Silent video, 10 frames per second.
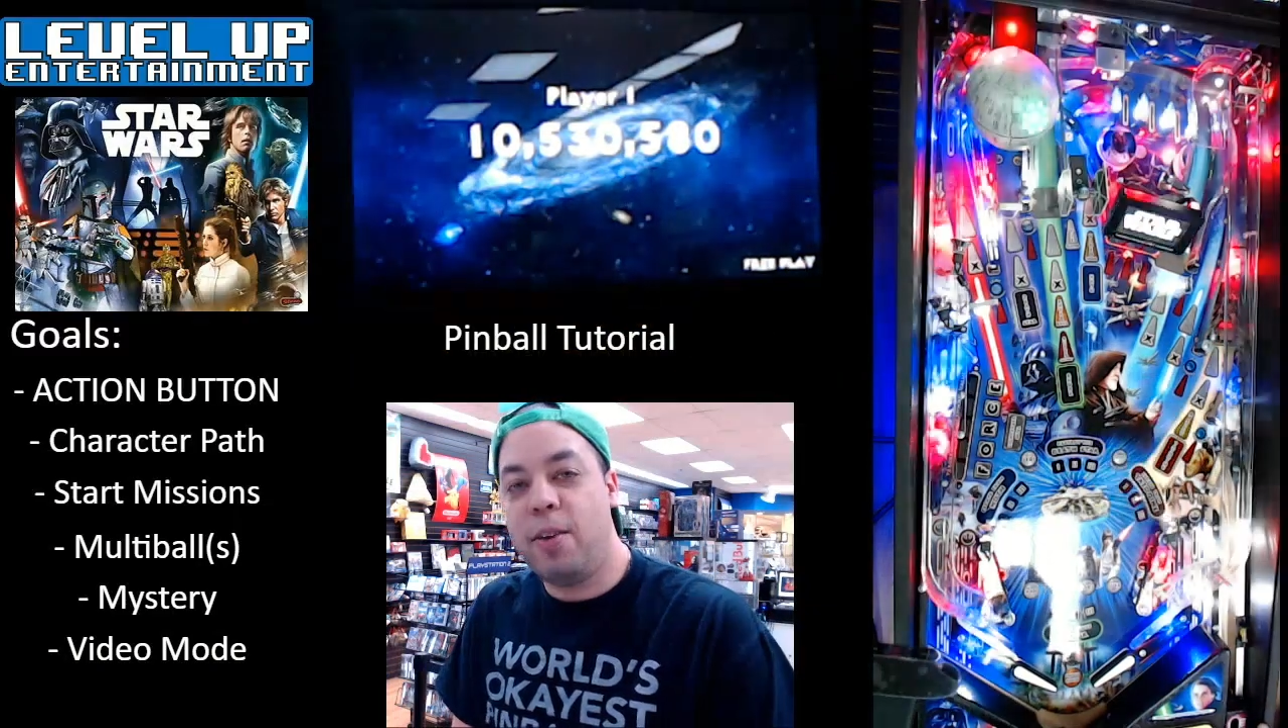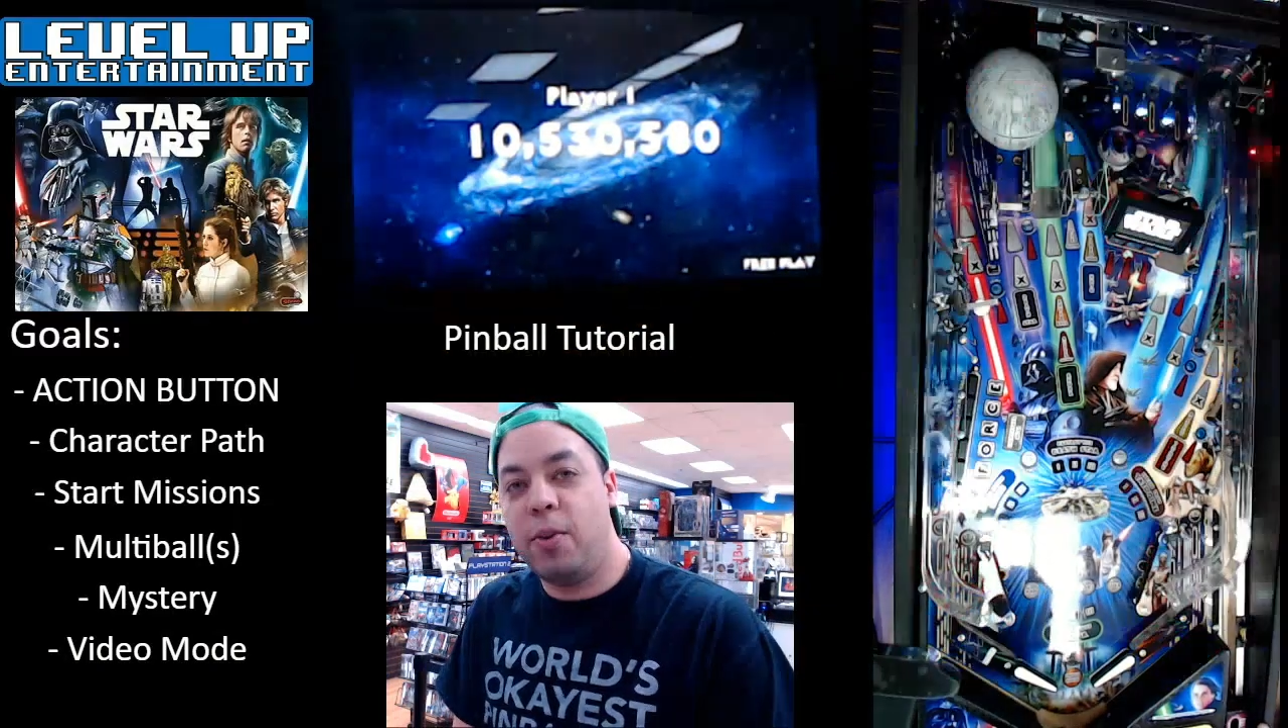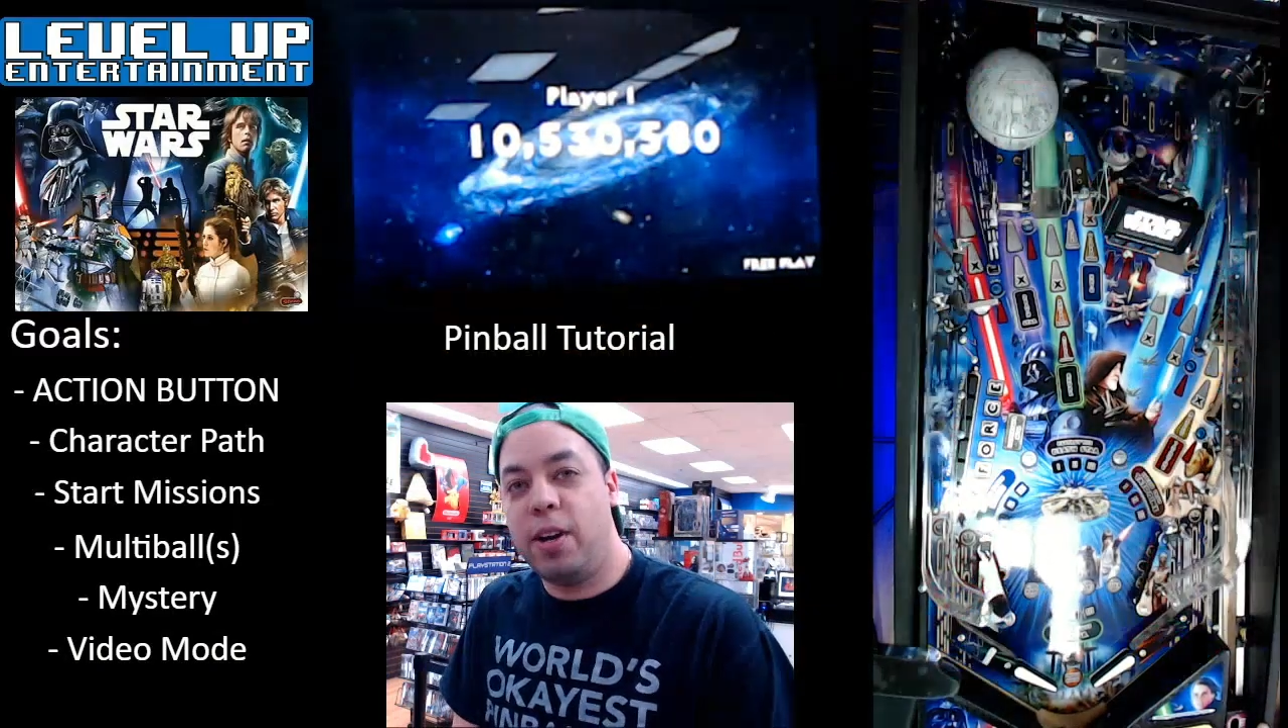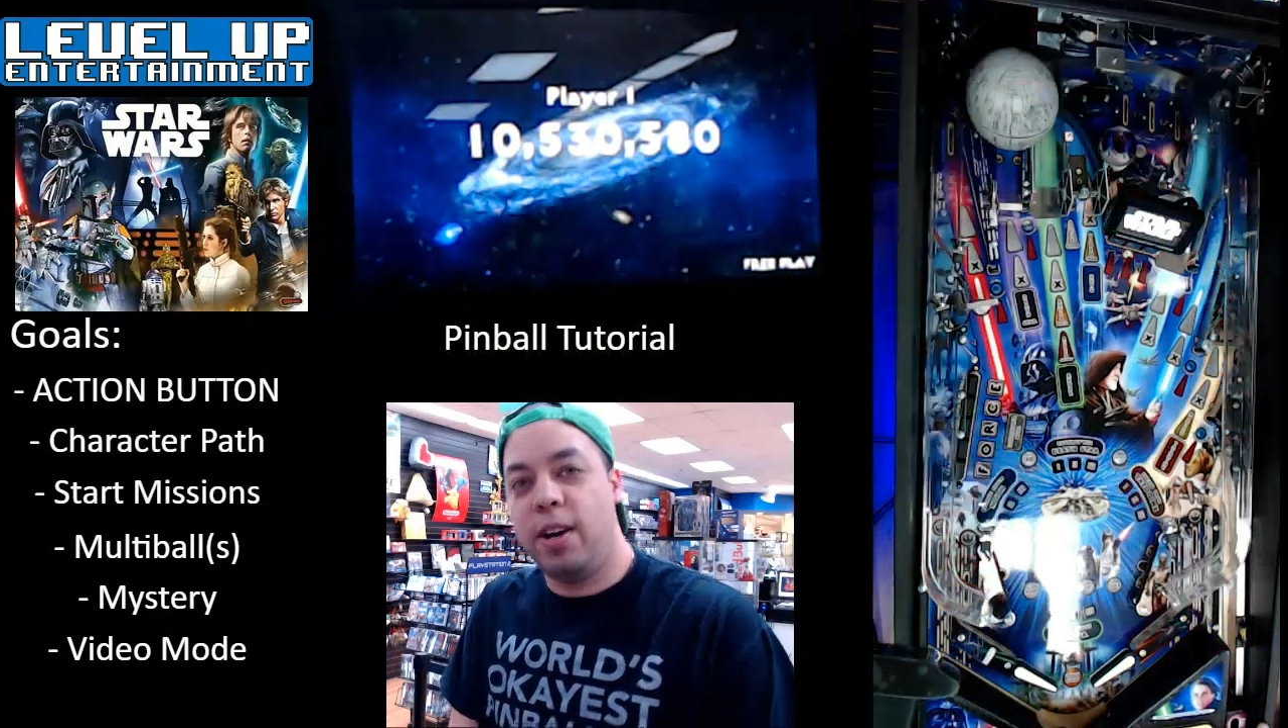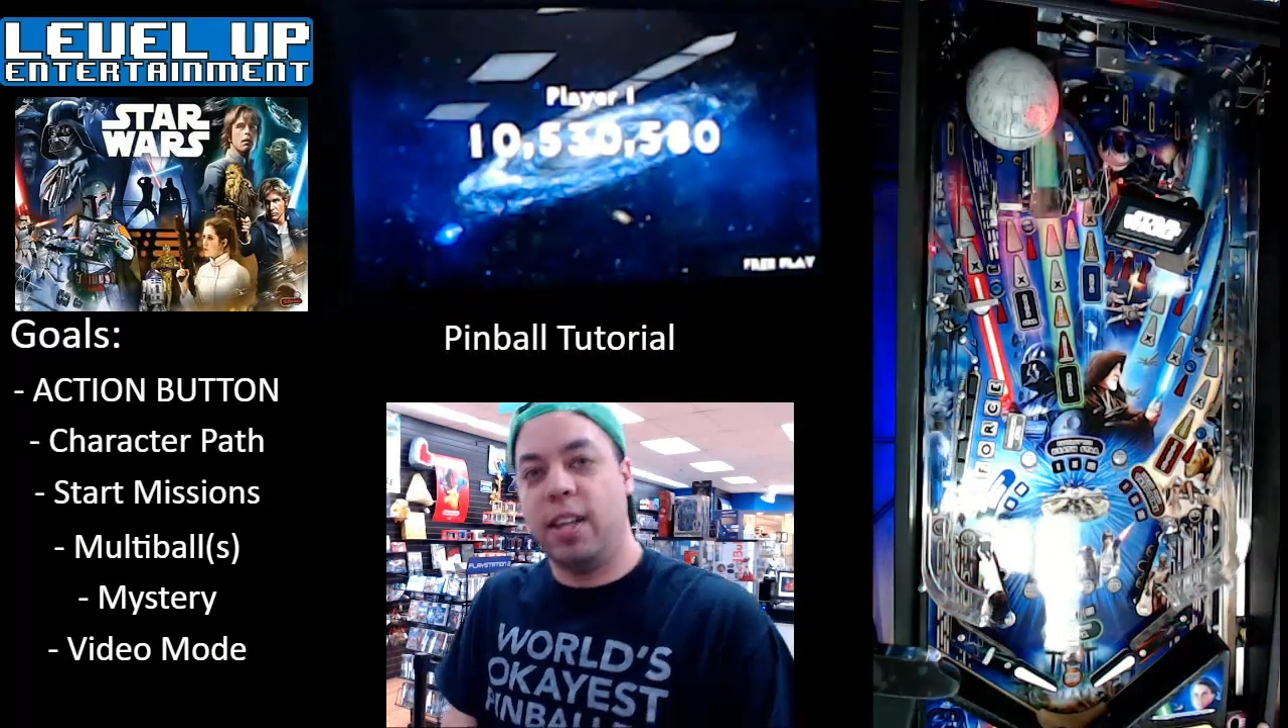We're
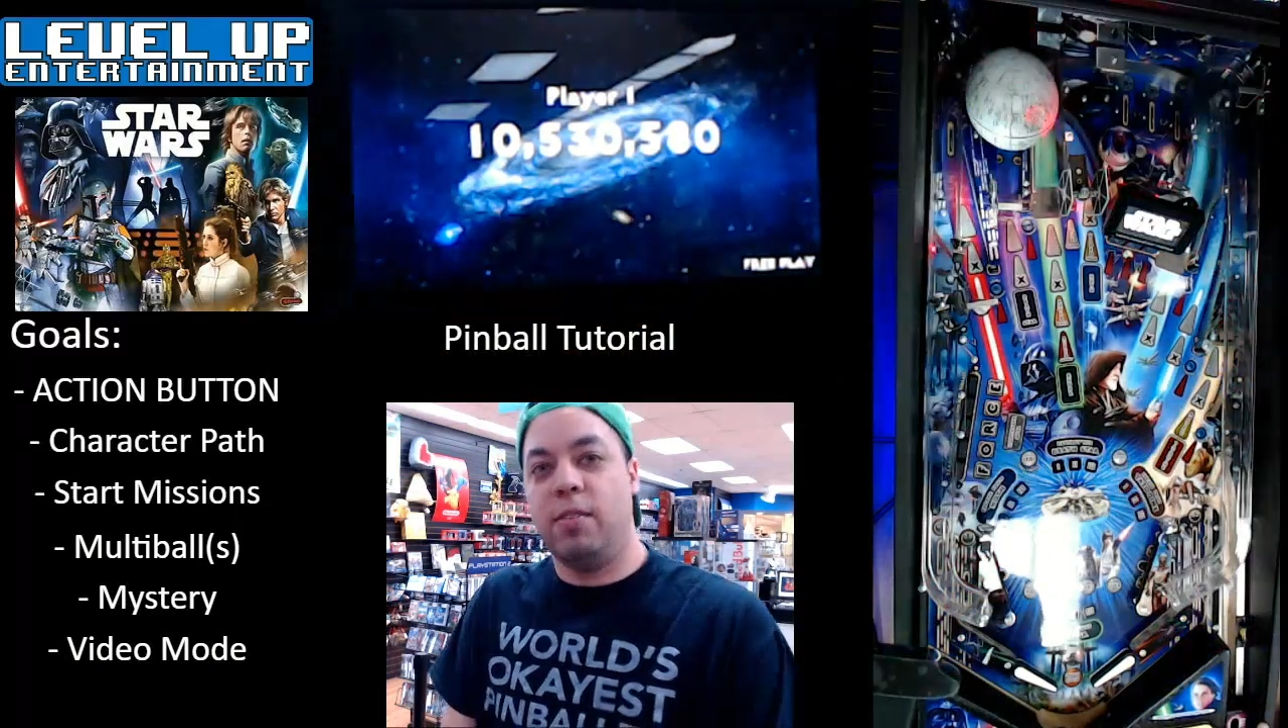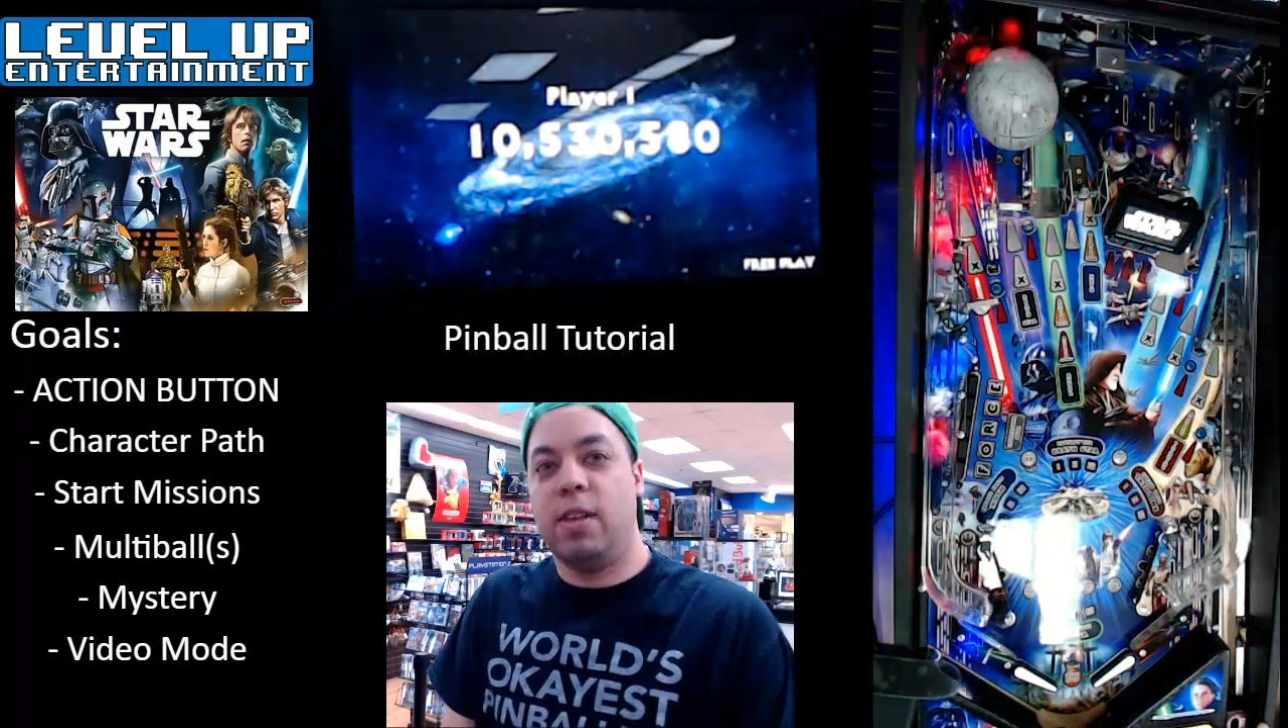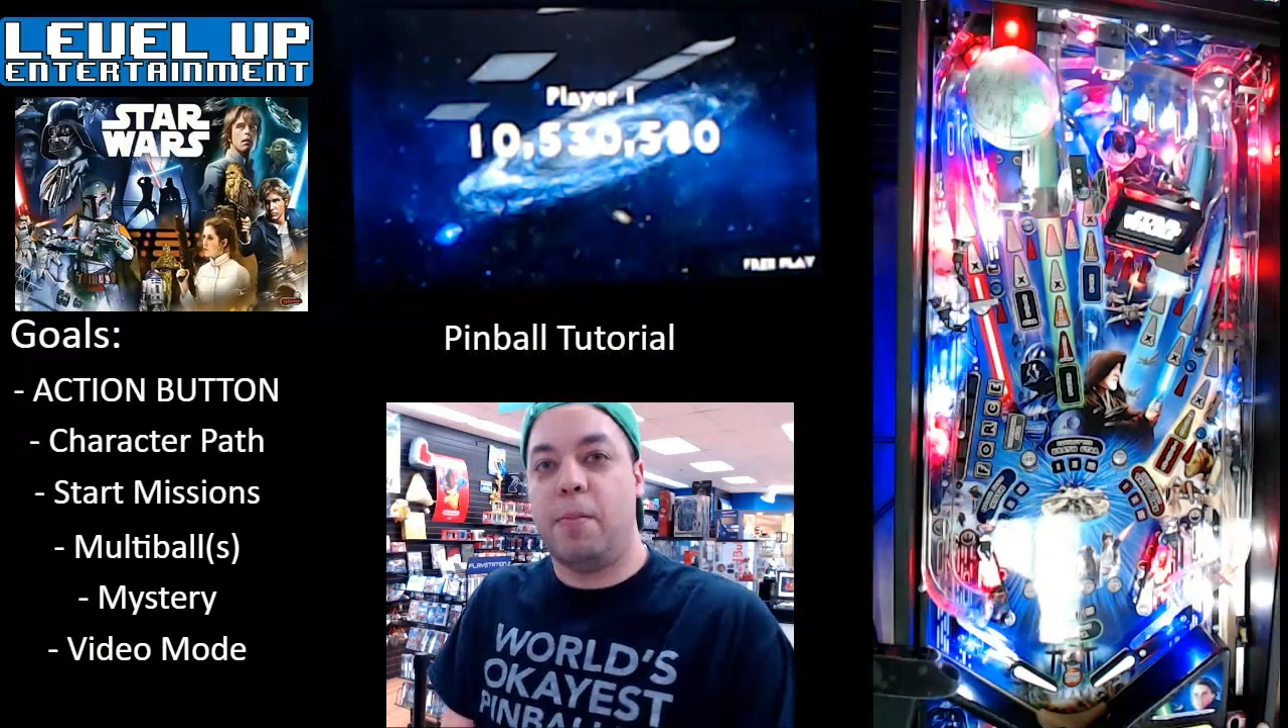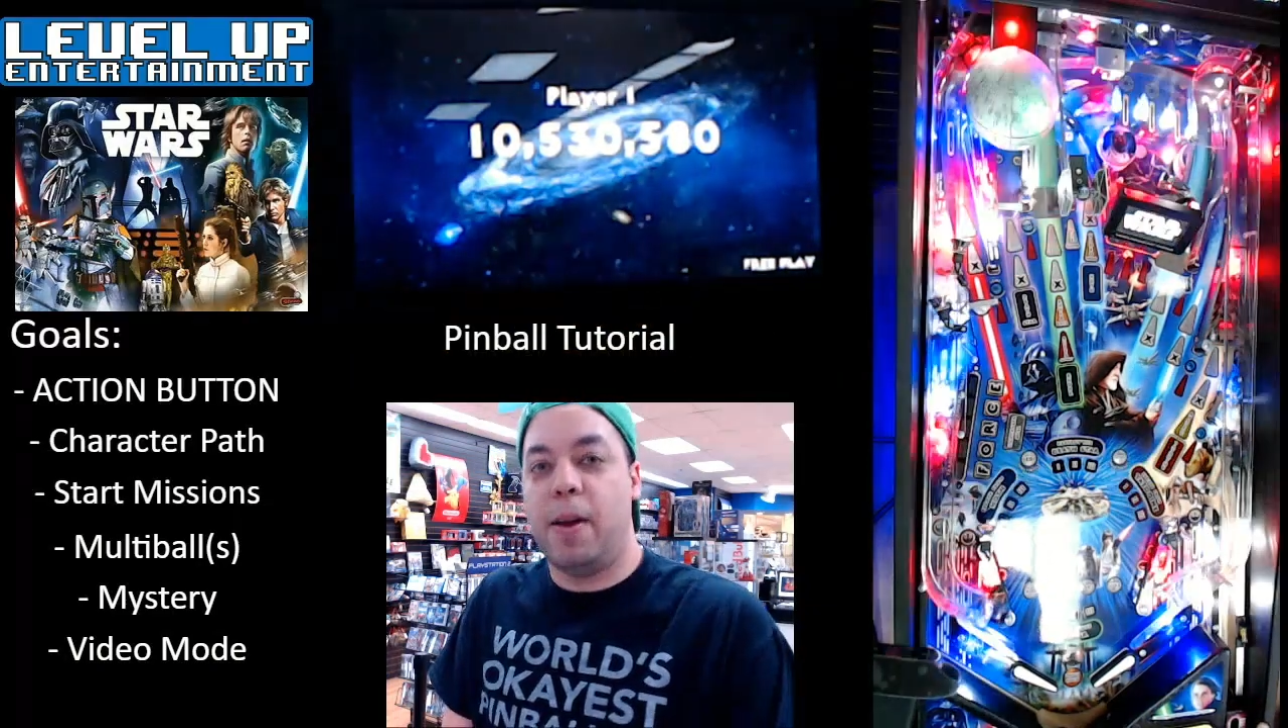here at Level Up